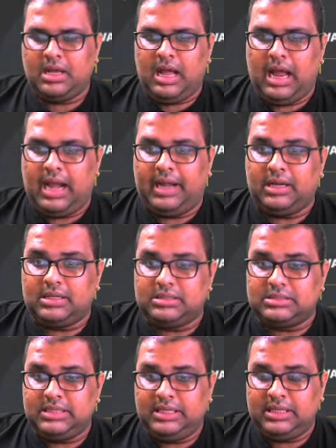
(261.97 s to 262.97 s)
And
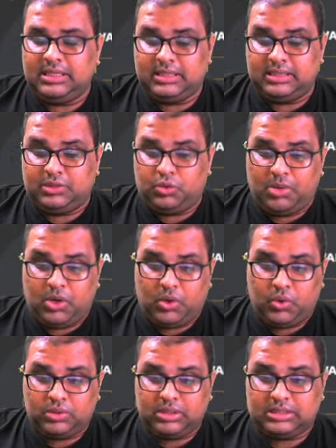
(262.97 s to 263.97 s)
see,
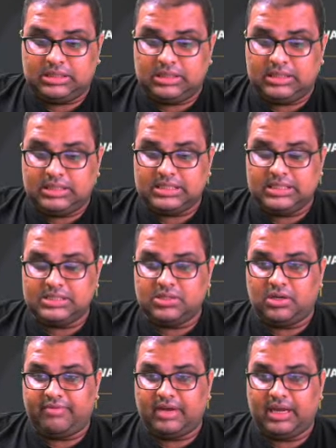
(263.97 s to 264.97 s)
tomorrow the third season
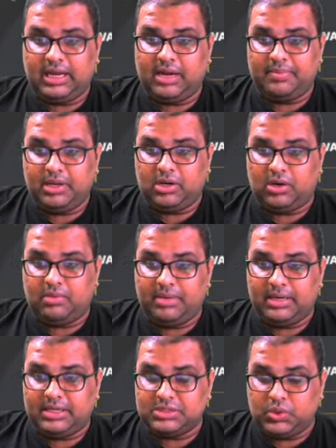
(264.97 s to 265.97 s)
of Unacademy
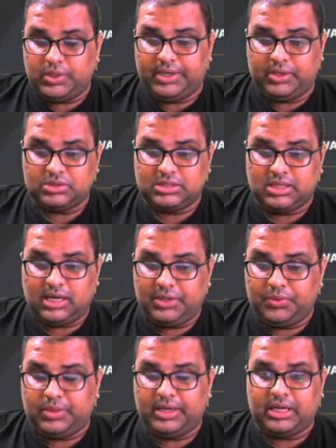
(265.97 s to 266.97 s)
Combat is going to start.
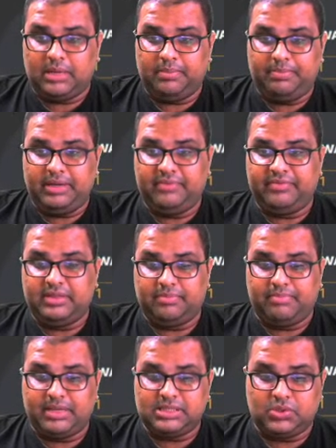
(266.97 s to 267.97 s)
You can compete with the
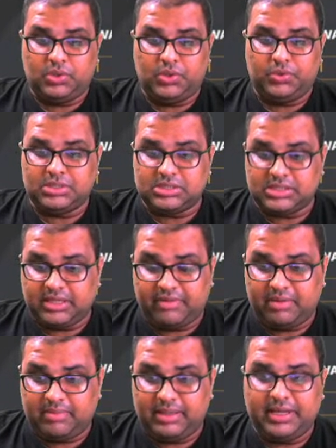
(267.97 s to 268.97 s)
best solutions
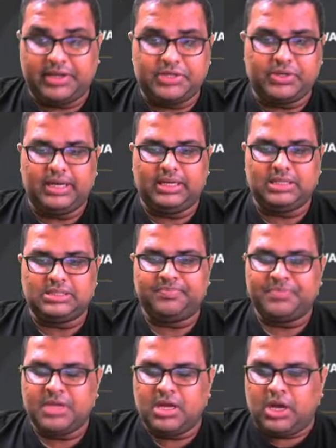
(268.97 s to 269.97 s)
given by the educators.
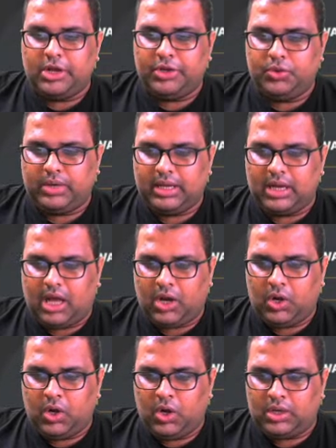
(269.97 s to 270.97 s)
You can
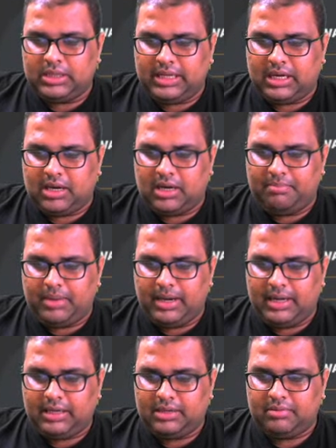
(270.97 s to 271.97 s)
unlock the
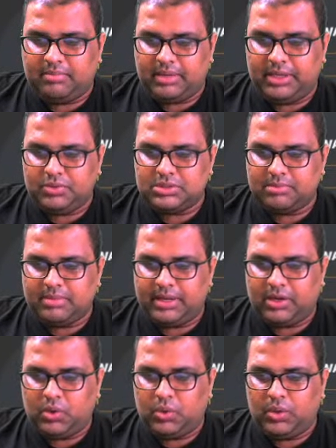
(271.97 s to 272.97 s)
combat by using my
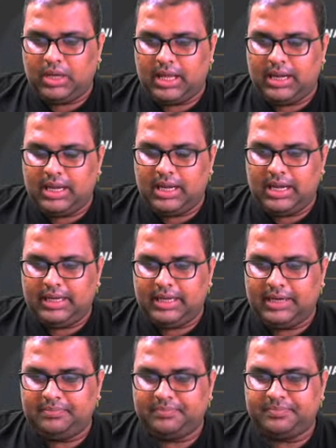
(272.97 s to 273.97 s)
code NLN10,